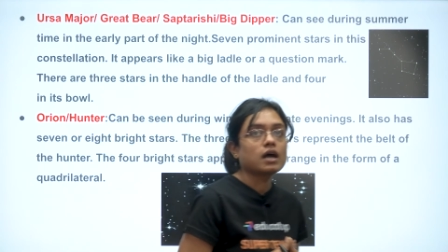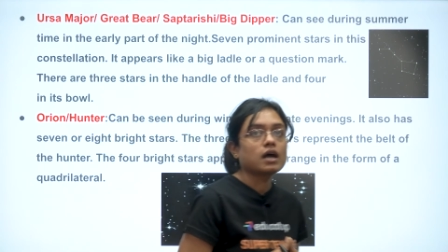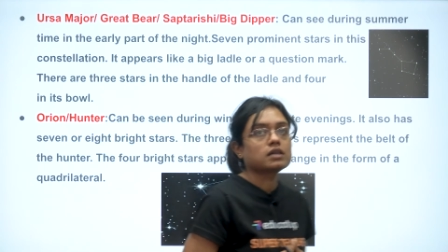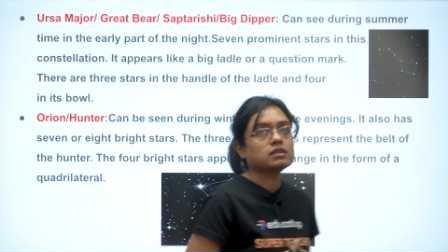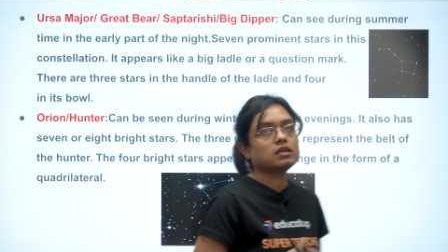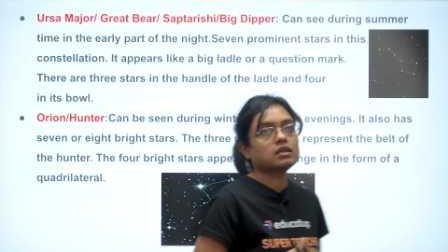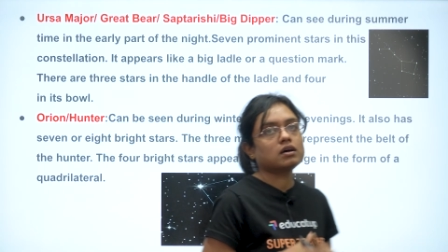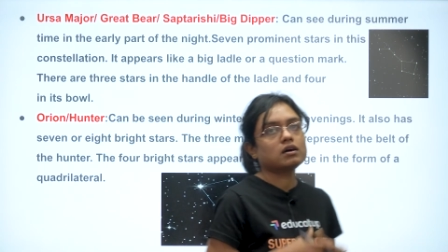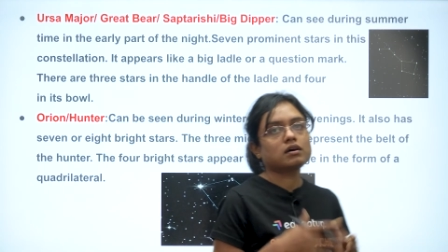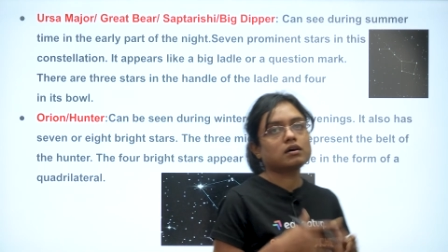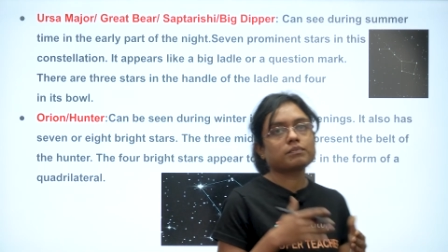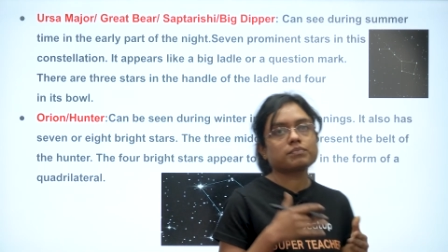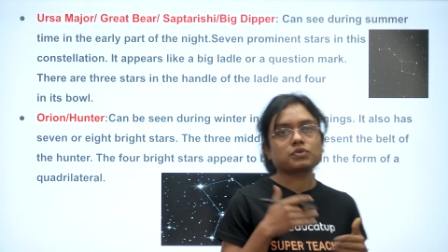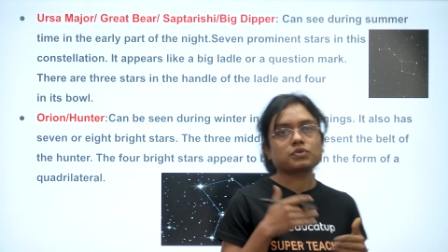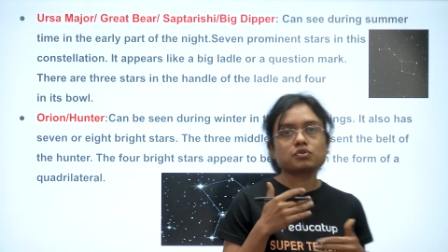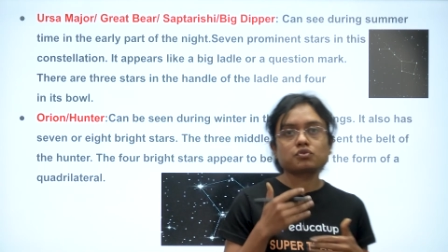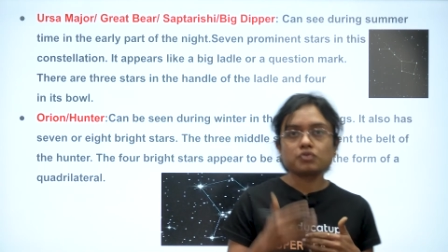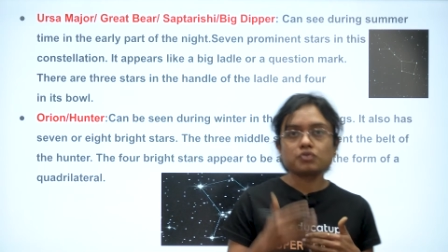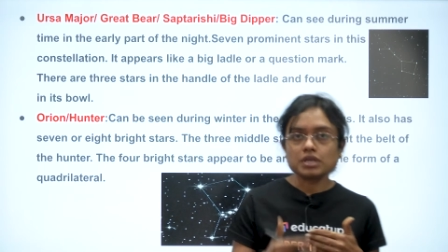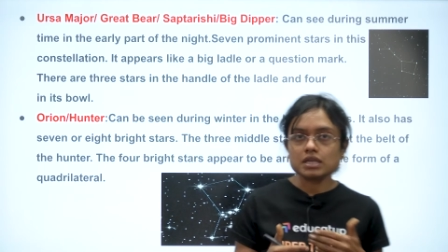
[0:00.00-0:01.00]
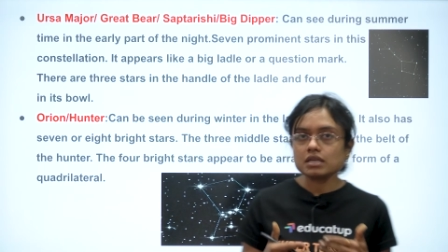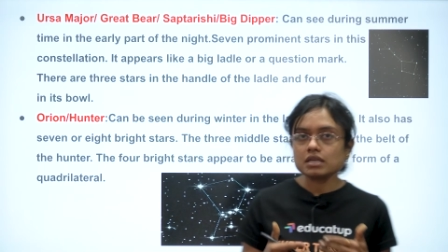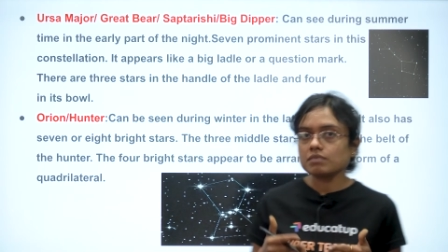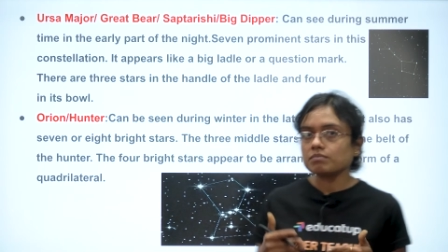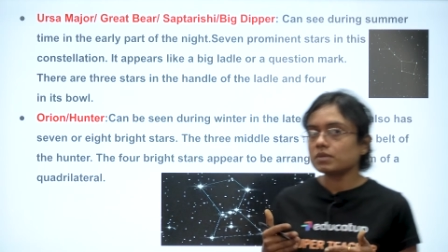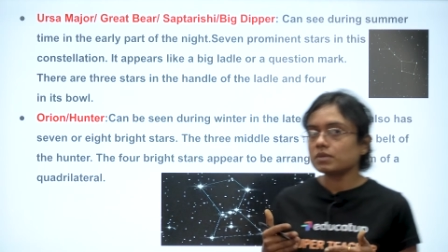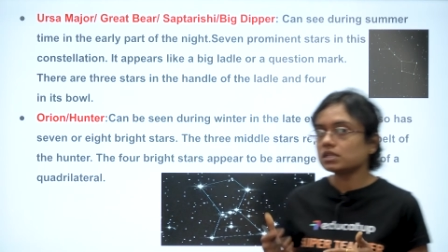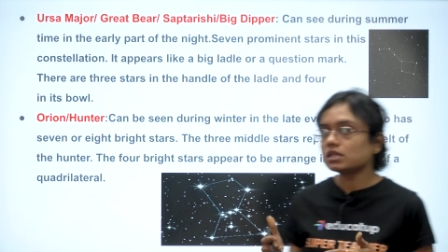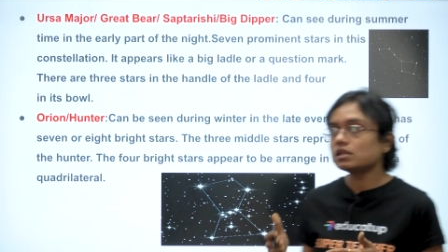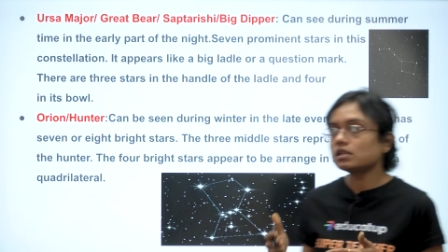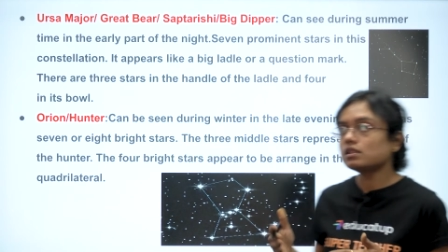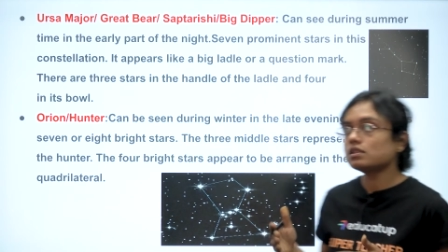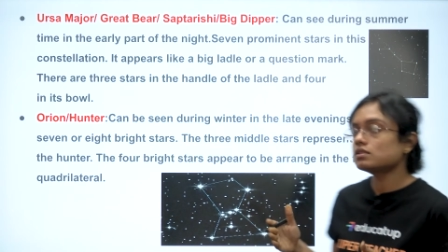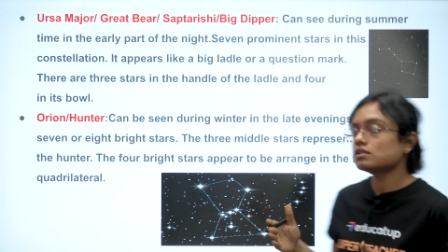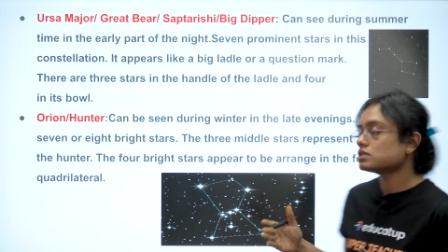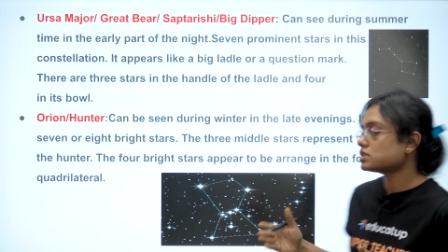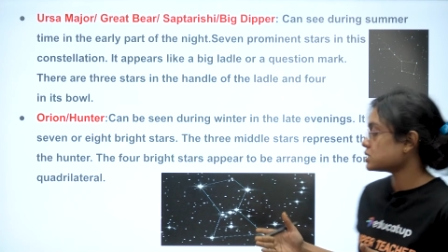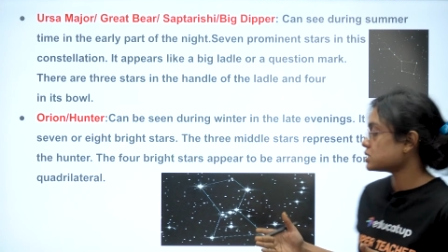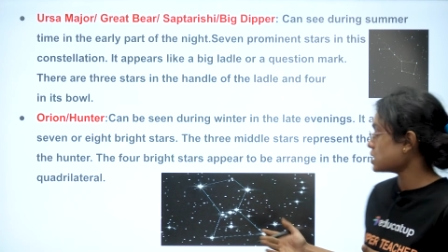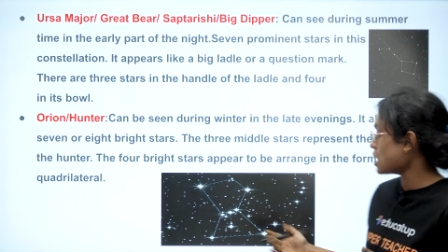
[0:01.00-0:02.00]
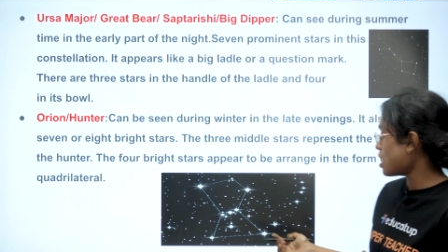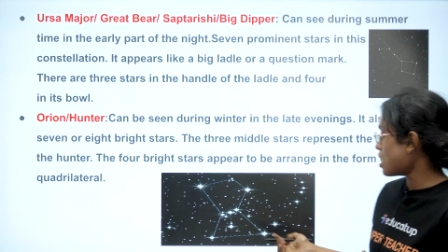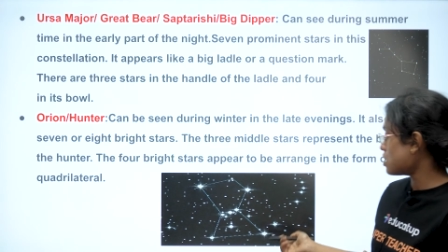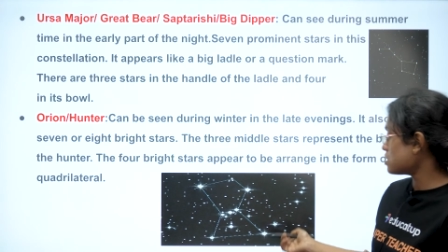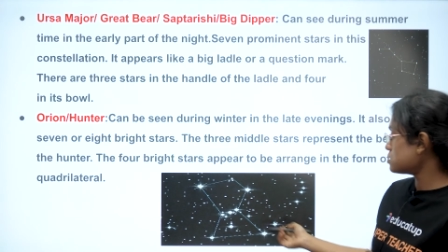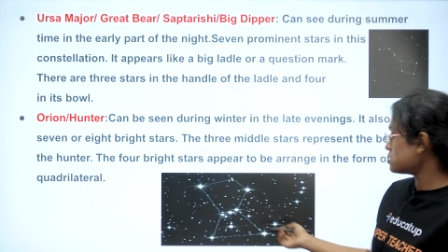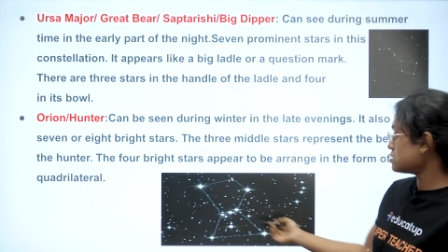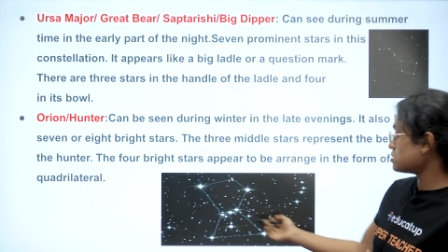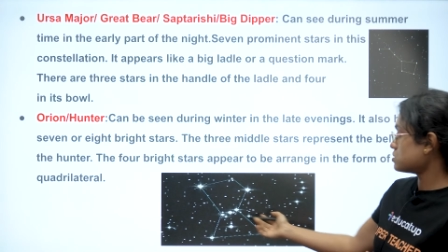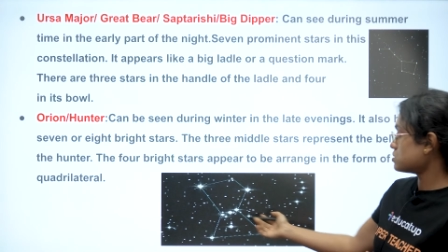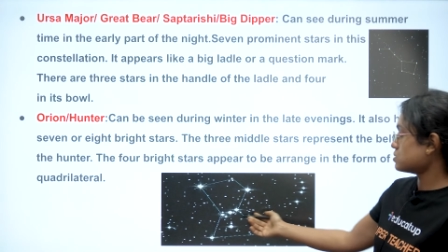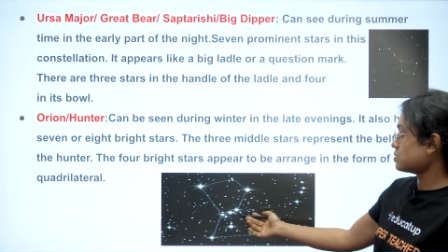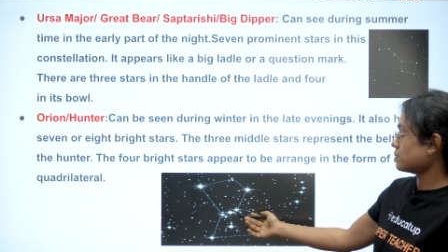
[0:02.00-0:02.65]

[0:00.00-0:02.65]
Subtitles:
The 3 middle stars